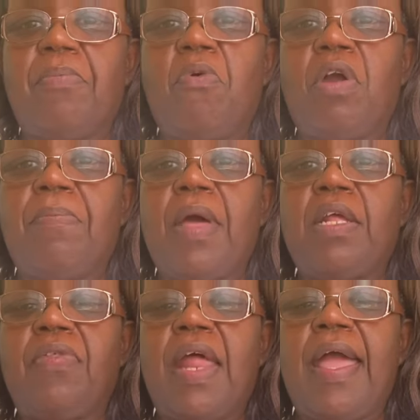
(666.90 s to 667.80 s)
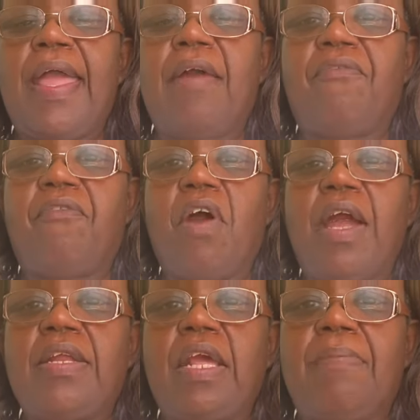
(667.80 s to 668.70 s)
pork belly that I air
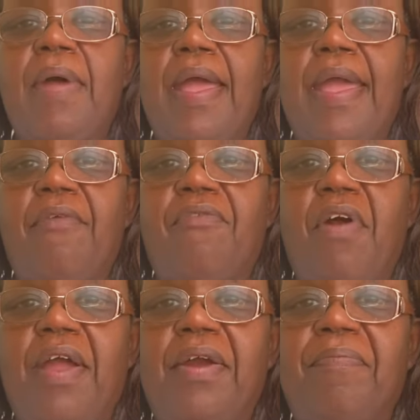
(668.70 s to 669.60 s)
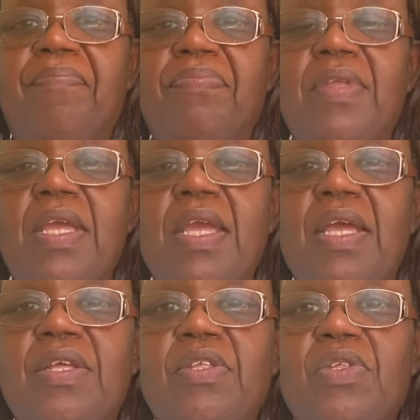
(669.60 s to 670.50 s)
fried in my air fryer.
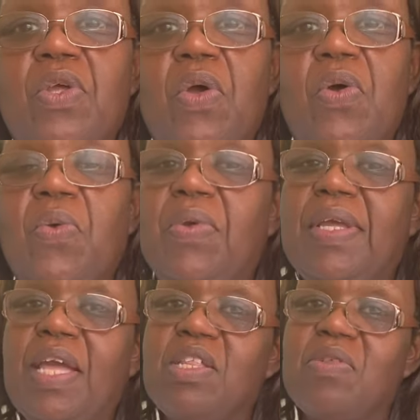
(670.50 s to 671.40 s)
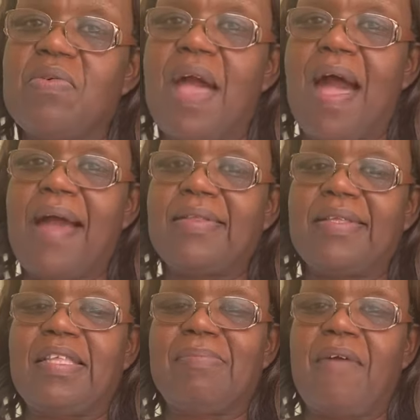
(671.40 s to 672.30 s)
So yes, you guys,
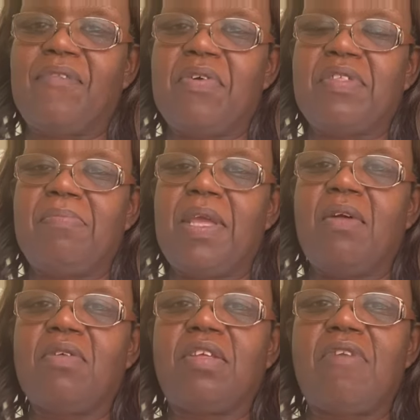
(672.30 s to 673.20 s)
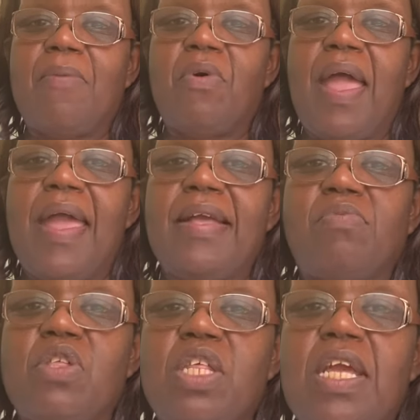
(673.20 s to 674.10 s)
this is my first meal, scrambled eggs
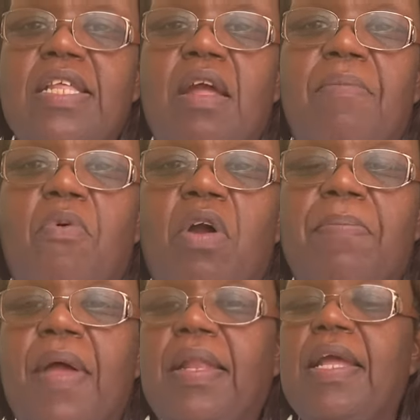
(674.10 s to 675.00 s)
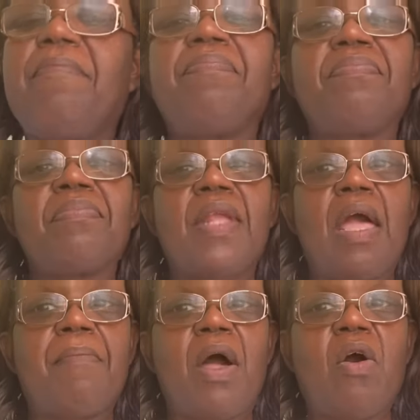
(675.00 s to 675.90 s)
with cheese and pork belly
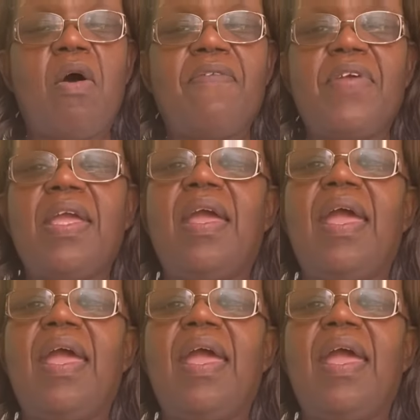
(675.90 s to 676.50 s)
and my coffee.